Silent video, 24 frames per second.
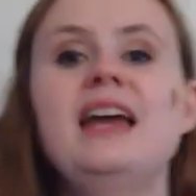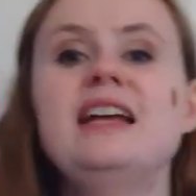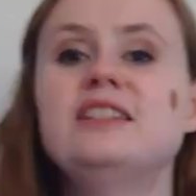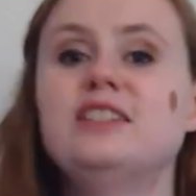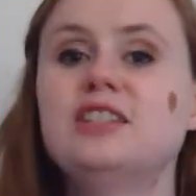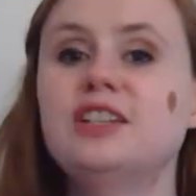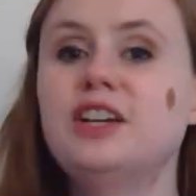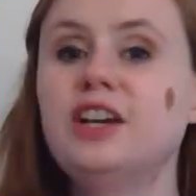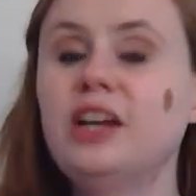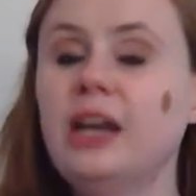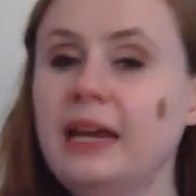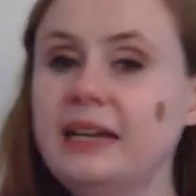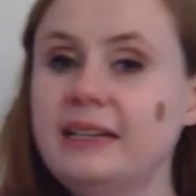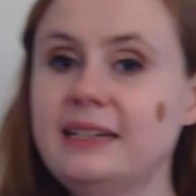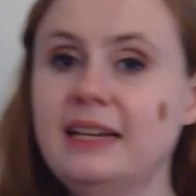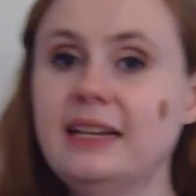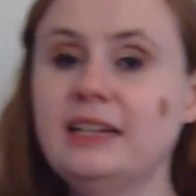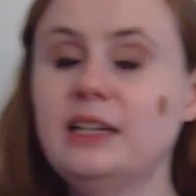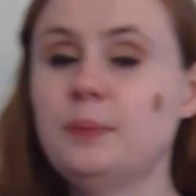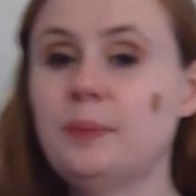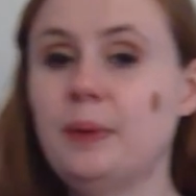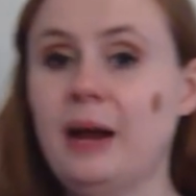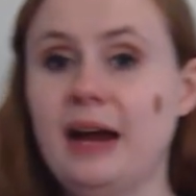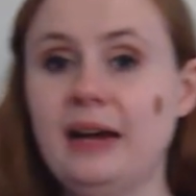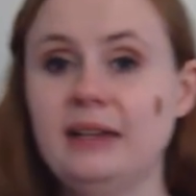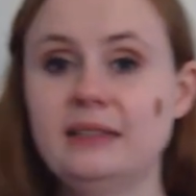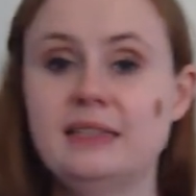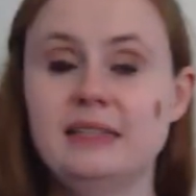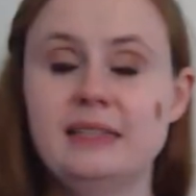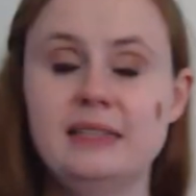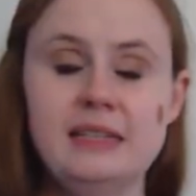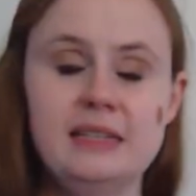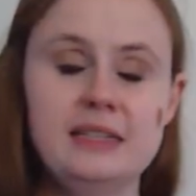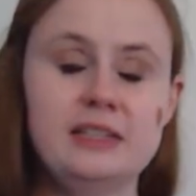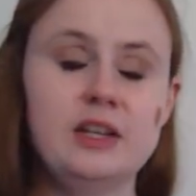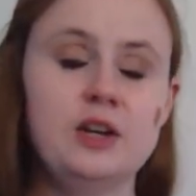it's a good idea to
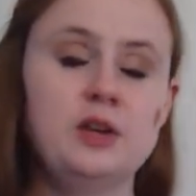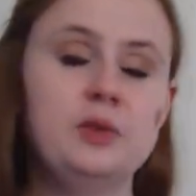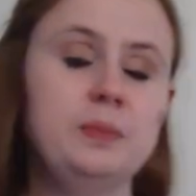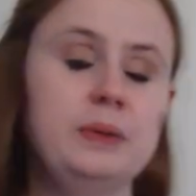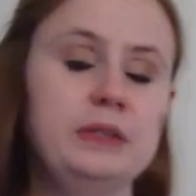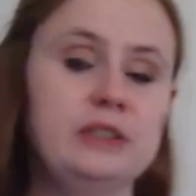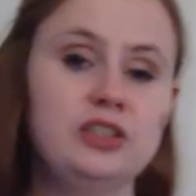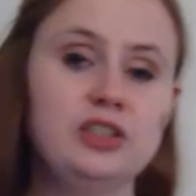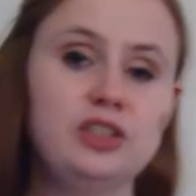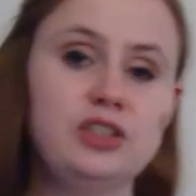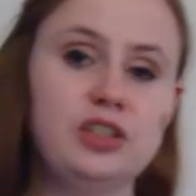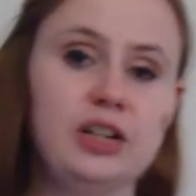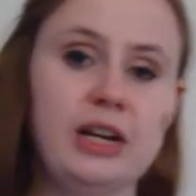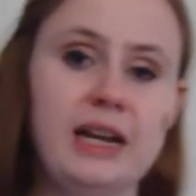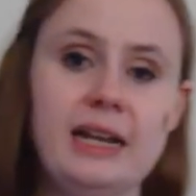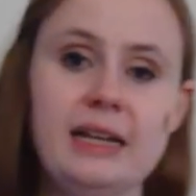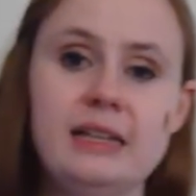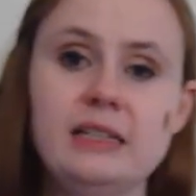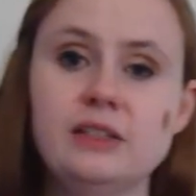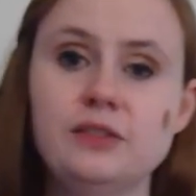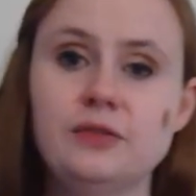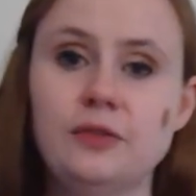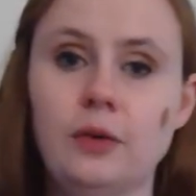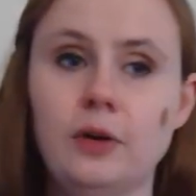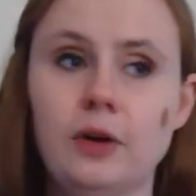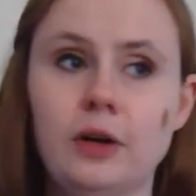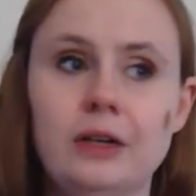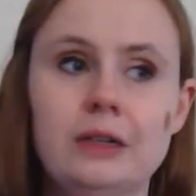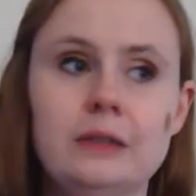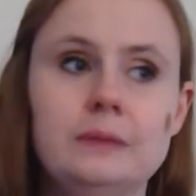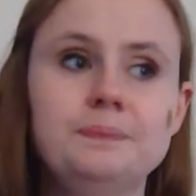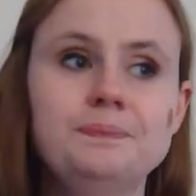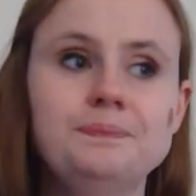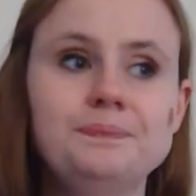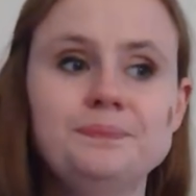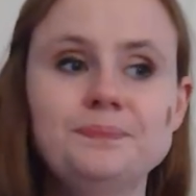practice these open strings
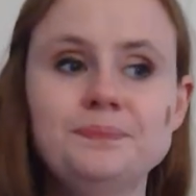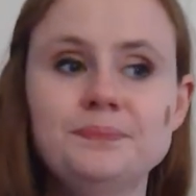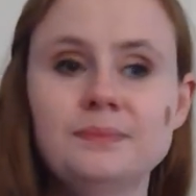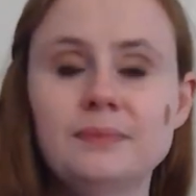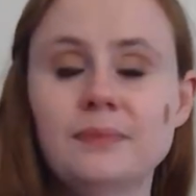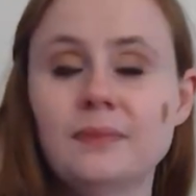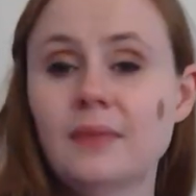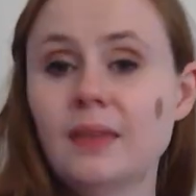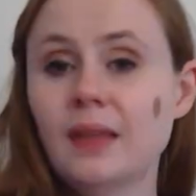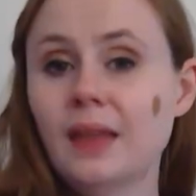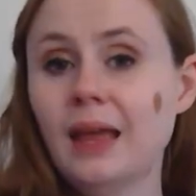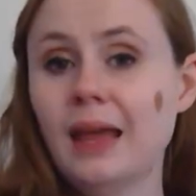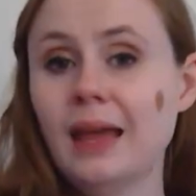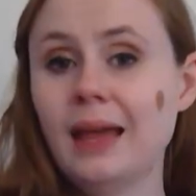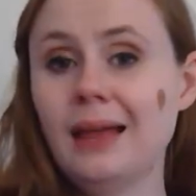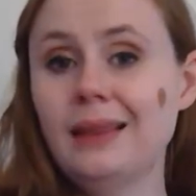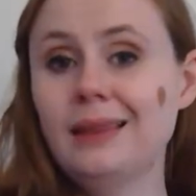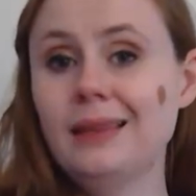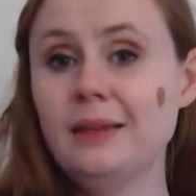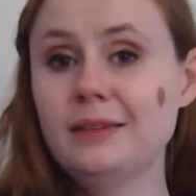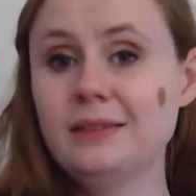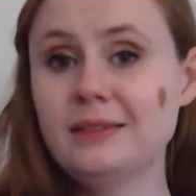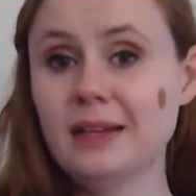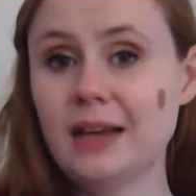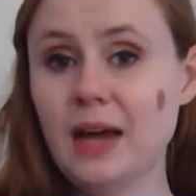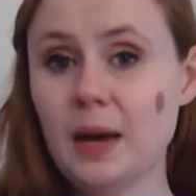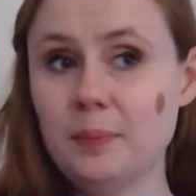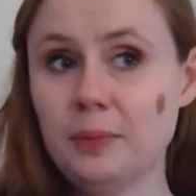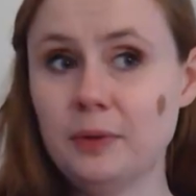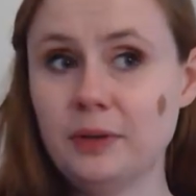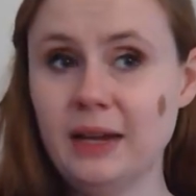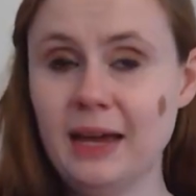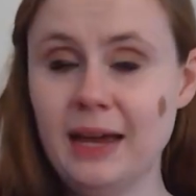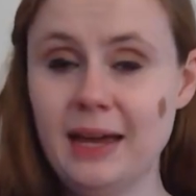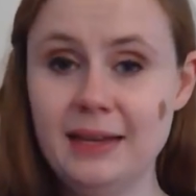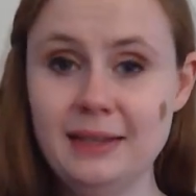for at least a
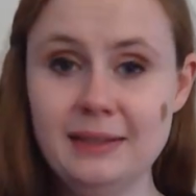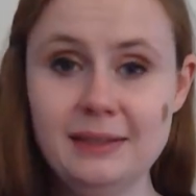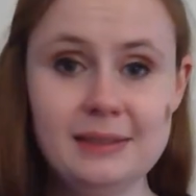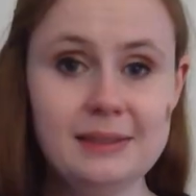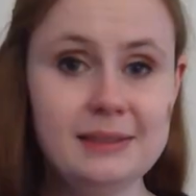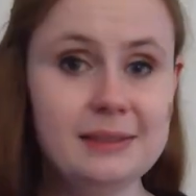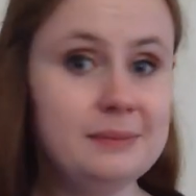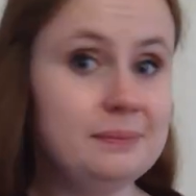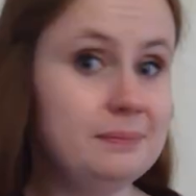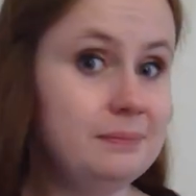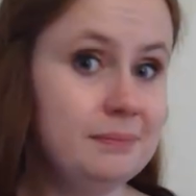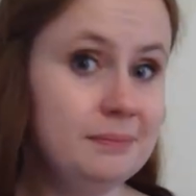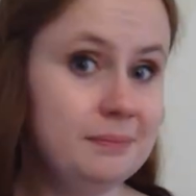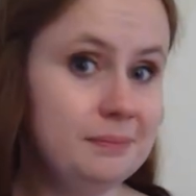couple days,